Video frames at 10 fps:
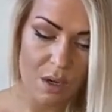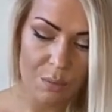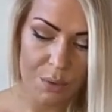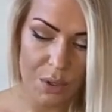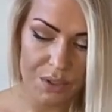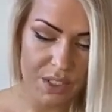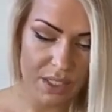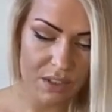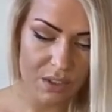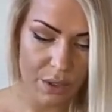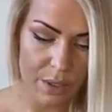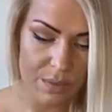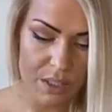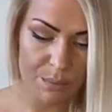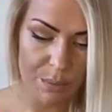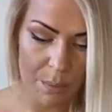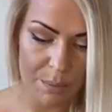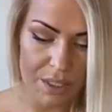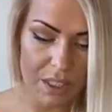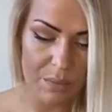project terms,
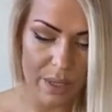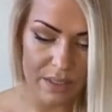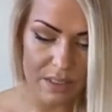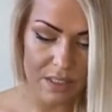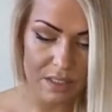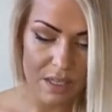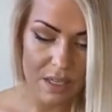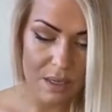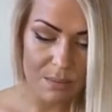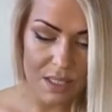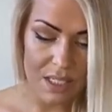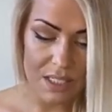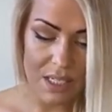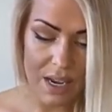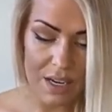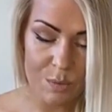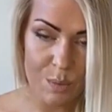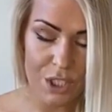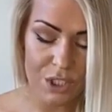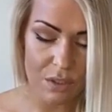public events, media
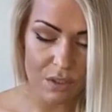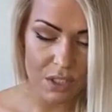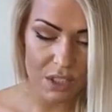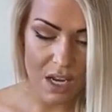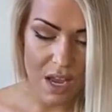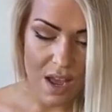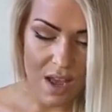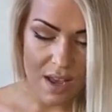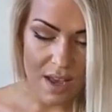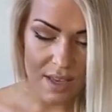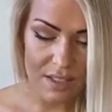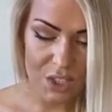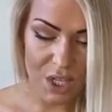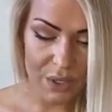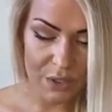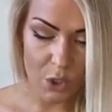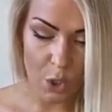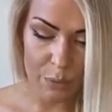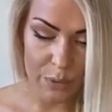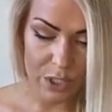expressions, and charity
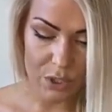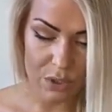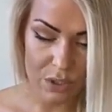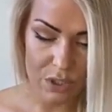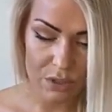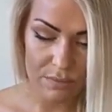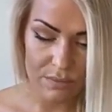operations.